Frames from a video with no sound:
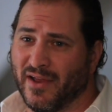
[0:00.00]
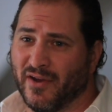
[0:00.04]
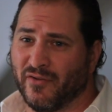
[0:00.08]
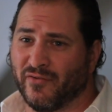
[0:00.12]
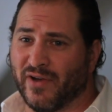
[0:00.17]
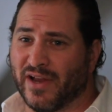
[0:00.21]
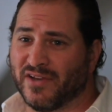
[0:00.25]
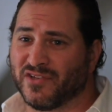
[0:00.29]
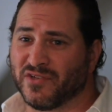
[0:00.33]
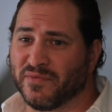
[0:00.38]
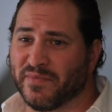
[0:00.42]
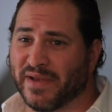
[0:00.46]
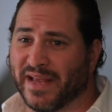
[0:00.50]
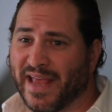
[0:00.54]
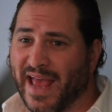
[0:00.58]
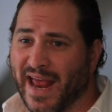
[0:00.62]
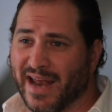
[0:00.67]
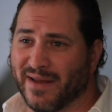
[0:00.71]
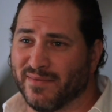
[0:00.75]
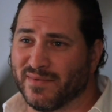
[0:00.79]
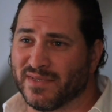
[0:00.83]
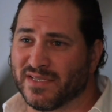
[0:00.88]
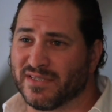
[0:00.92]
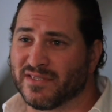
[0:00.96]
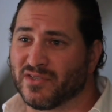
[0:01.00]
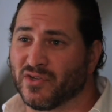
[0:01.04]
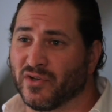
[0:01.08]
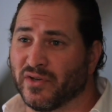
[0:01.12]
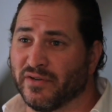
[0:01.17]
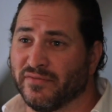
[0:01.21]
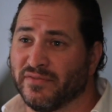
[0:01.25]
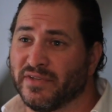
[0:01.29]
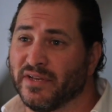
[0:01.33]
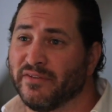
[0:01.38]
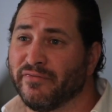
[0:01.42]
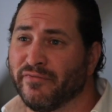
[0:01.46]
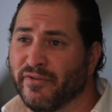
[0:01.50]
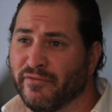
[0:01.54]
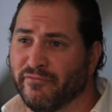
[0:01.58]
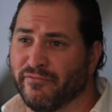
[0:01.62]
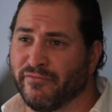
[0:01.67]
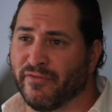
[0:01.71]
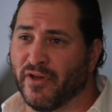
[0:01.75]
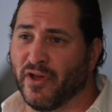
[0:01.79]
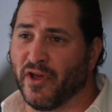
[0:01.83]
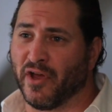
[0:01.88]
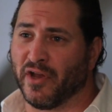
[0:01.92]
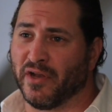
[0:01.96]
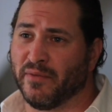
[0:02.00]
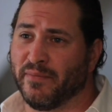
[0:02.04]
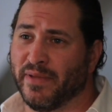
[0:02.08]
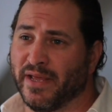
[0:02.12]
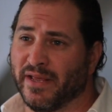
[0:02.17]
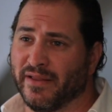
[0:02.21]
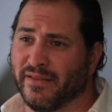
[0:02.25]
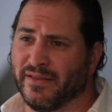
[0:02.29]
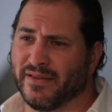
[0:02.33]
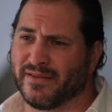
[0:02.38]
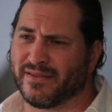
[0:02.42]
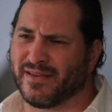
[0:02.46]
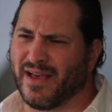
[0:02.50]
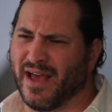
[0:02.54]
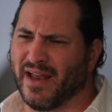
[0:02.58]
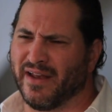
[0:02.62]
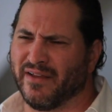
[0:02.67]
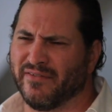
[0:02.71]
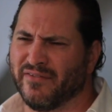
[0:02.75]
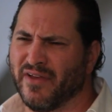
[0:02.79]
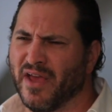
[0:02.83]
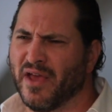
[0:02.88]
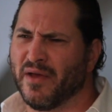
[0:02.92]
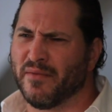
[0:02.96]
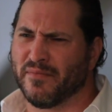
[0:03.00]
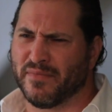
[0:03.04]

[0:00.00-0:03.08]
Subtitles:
Rachel McAdams is sort of different for her to be in this kind of